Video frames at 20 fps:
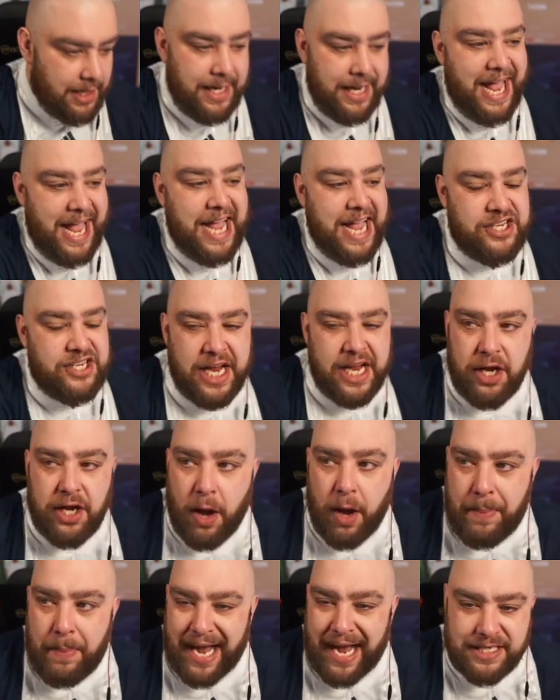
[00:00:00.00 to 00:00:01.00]
AJ,
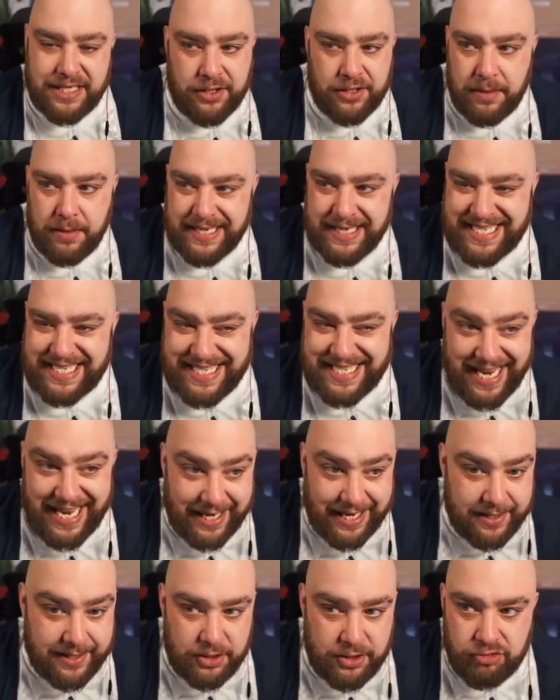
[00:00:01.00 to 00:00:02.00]
your packs are going to be
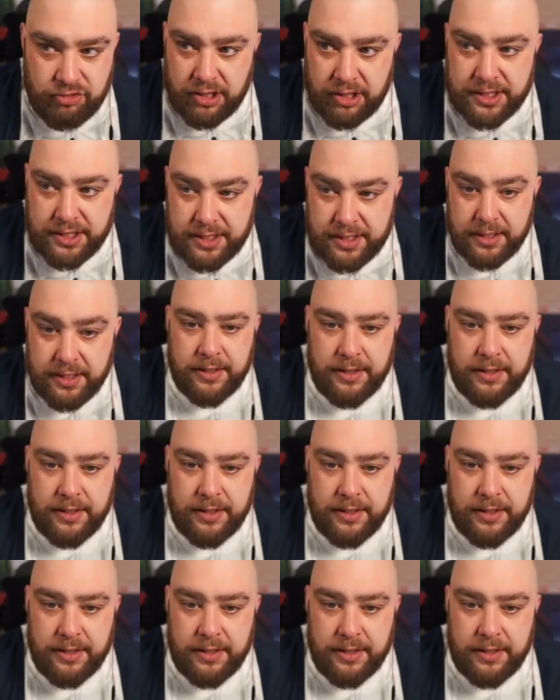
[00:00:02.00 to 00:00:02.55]
sick. Trust.